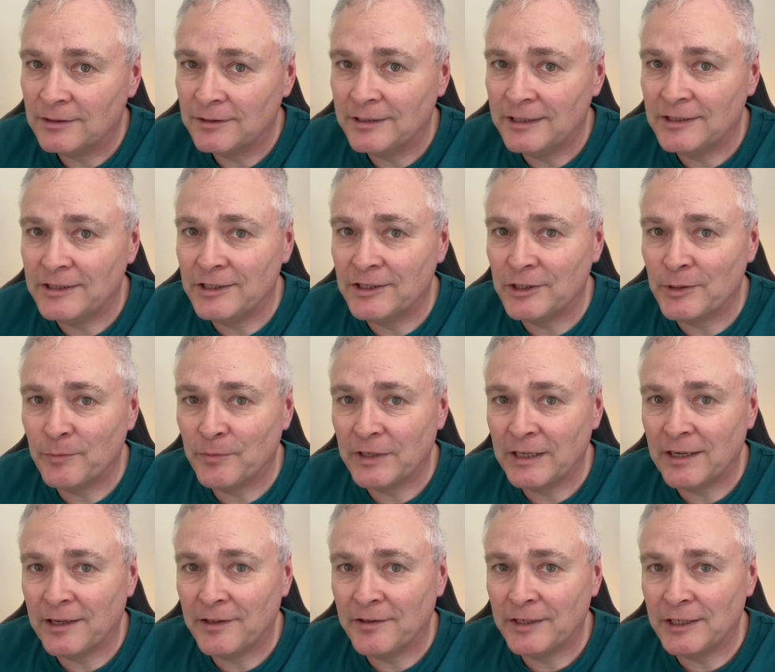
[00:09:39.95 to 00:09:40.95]
this is
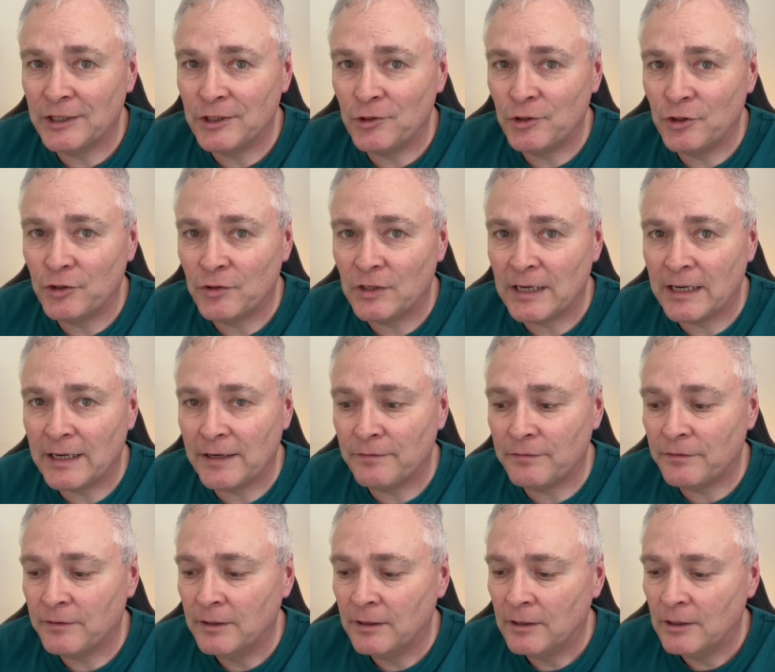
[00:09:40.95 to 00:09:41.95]
something I think you should
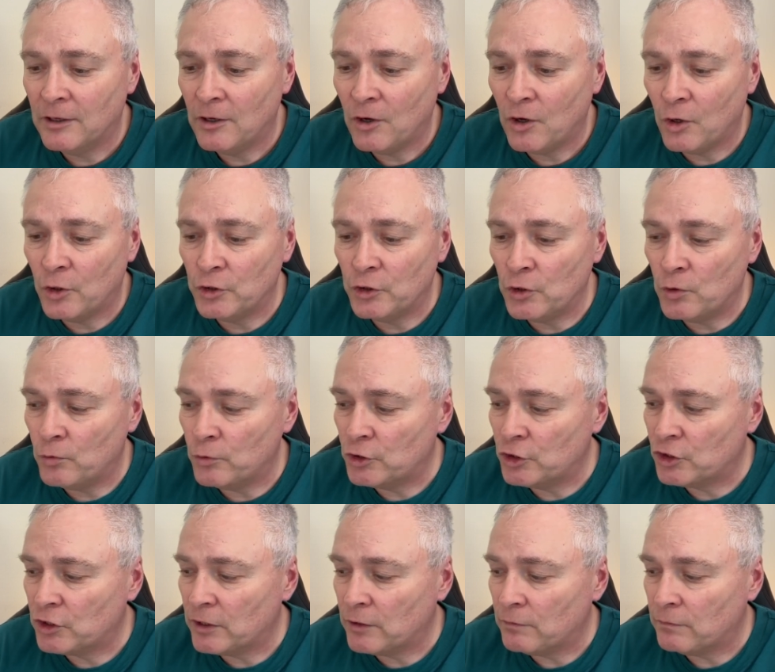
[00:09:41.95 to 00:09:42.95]
have on your
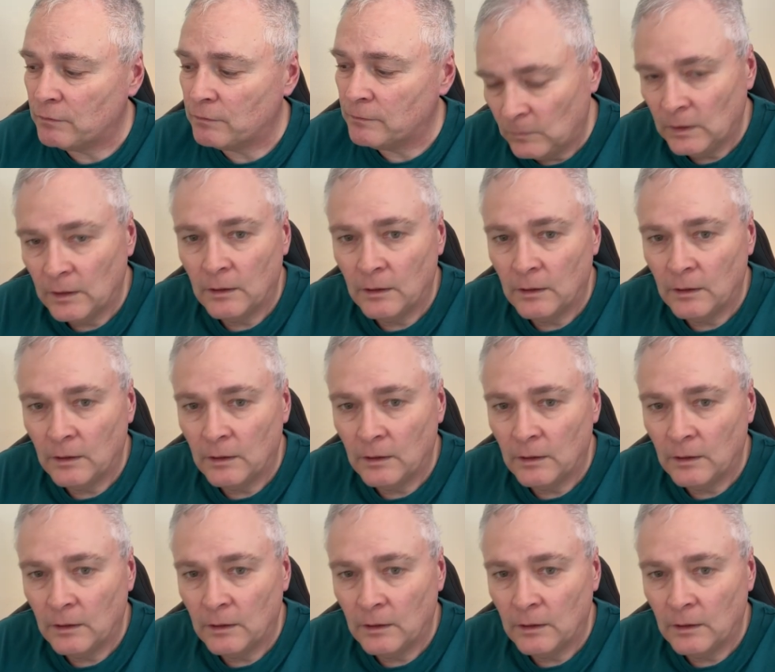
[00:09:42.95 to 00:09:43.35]
shelf.